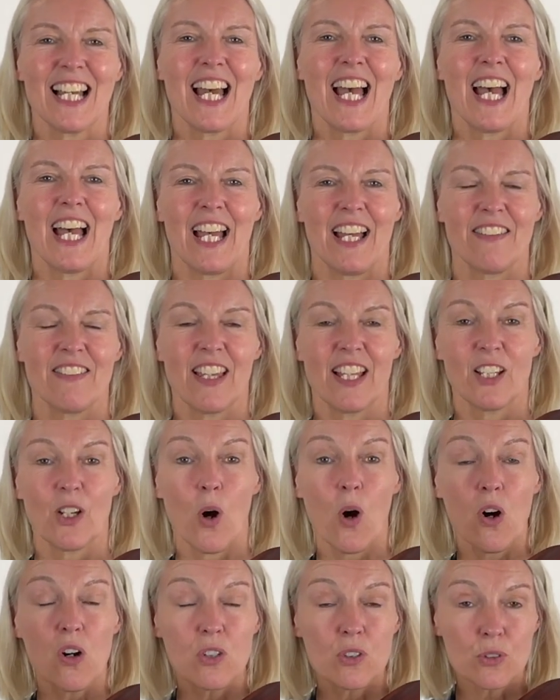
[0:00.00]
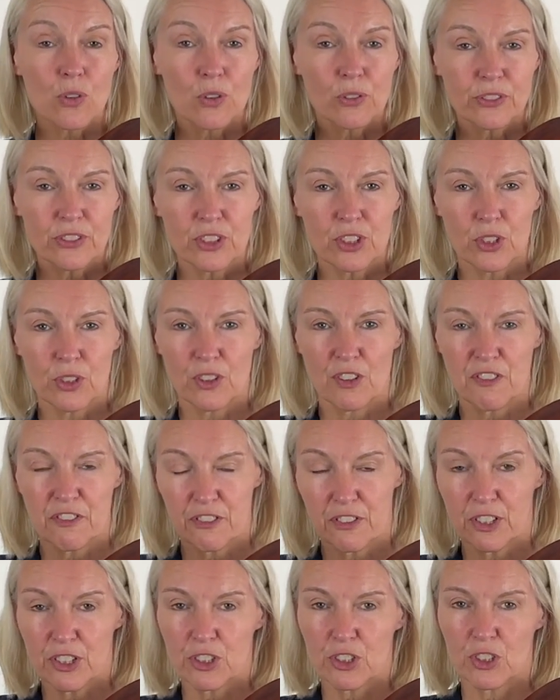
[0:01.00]
and then hold on to the
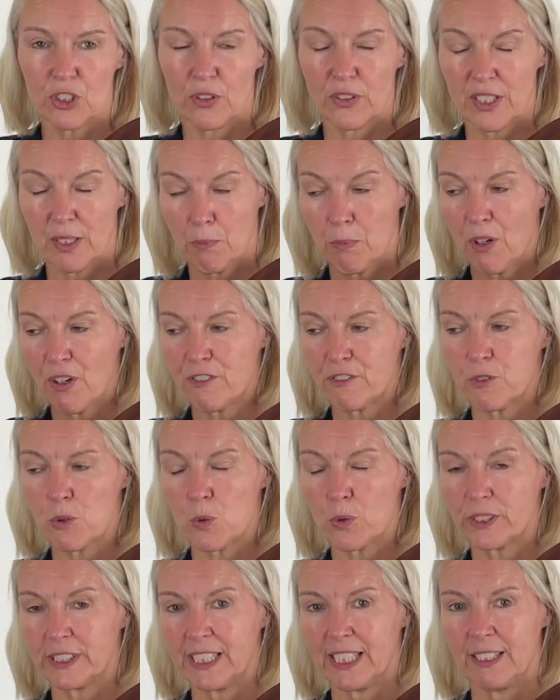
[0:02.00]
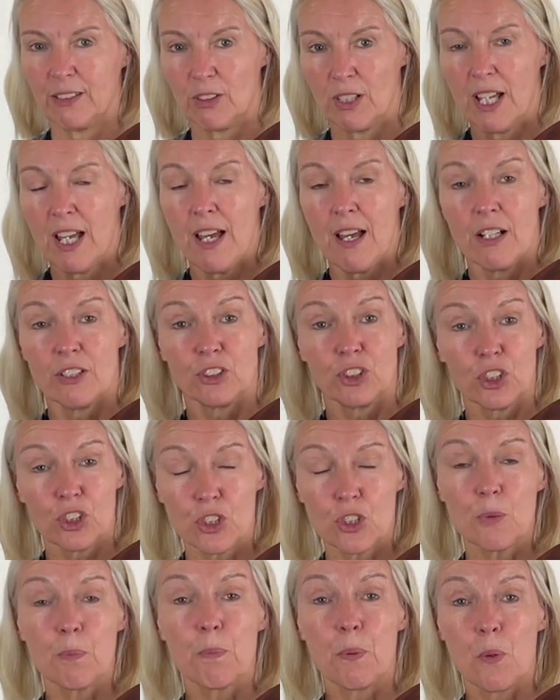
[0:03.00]
first note in bar 14 just
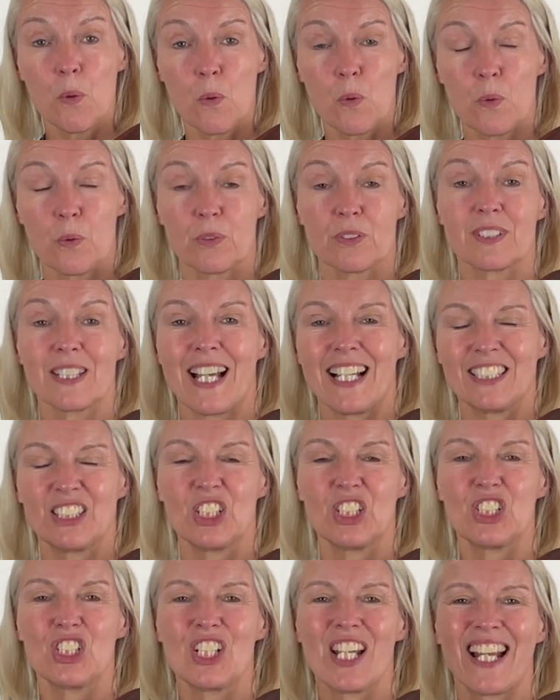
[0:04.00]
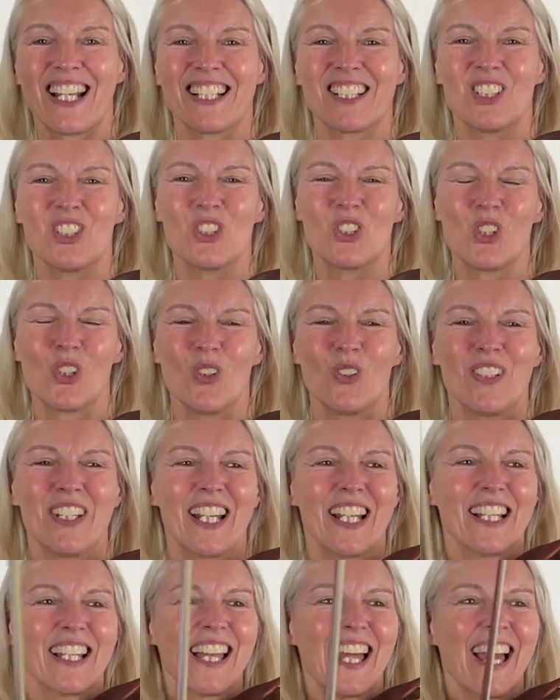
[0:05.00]
to pause and to check the
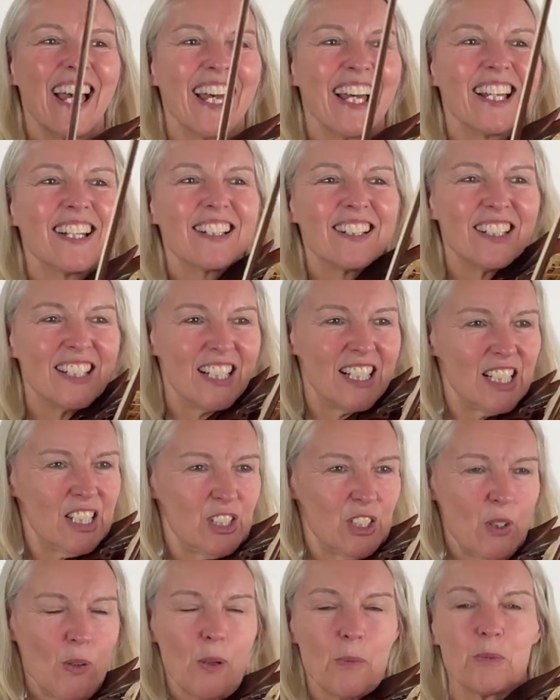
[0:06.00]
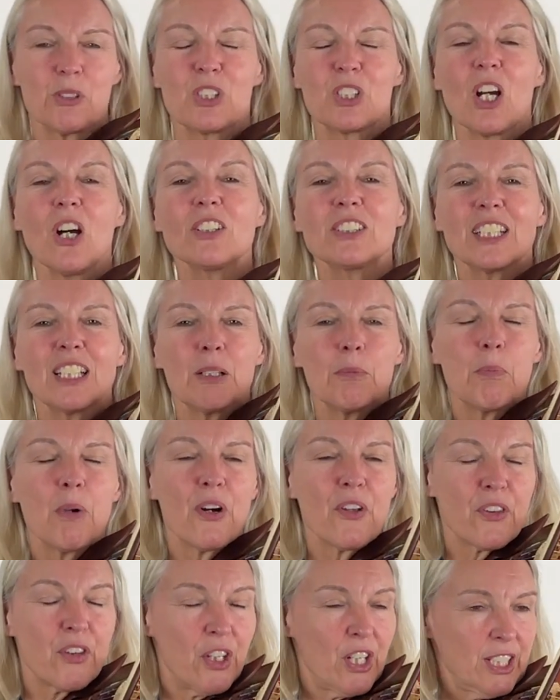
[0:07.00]
tuning there. So I'm starting in bar
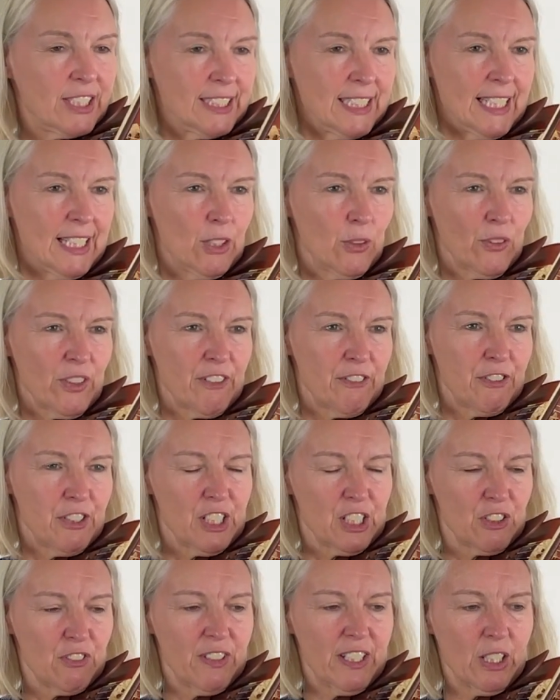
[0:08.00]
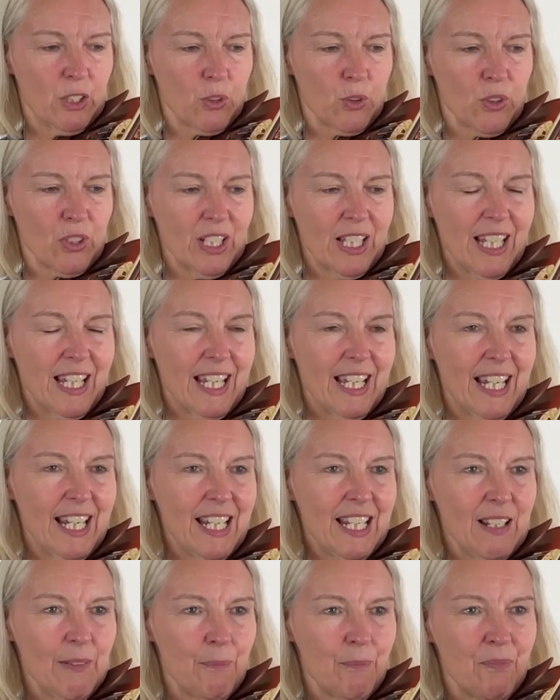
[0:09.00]
13 on the first finger on
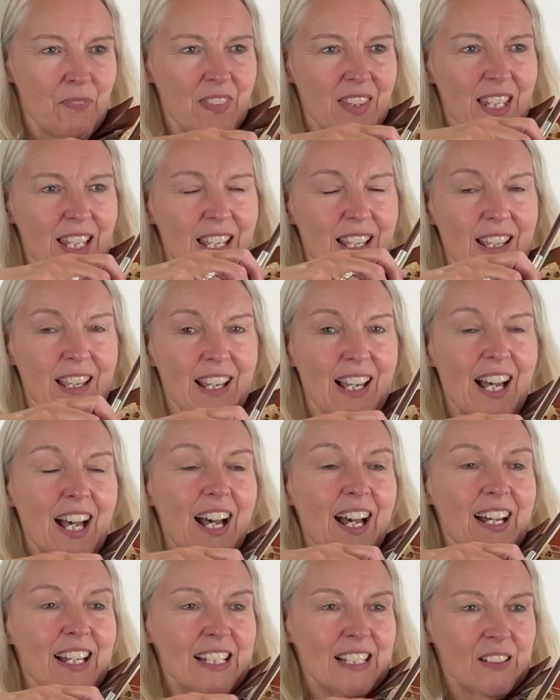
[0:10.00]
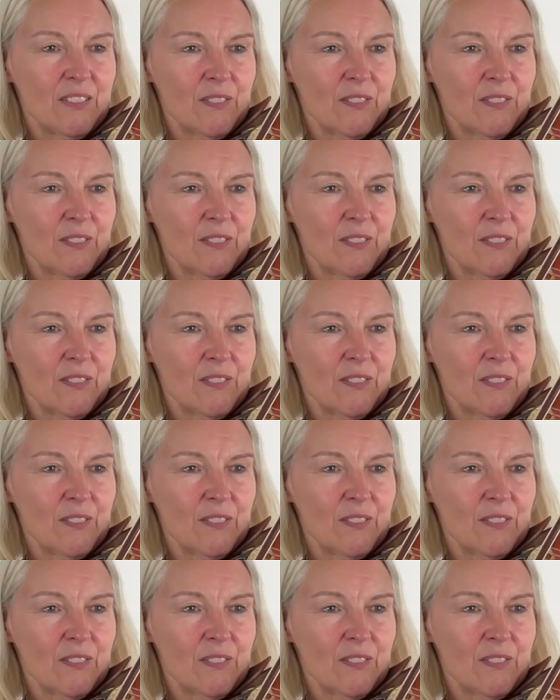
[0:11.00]
A, and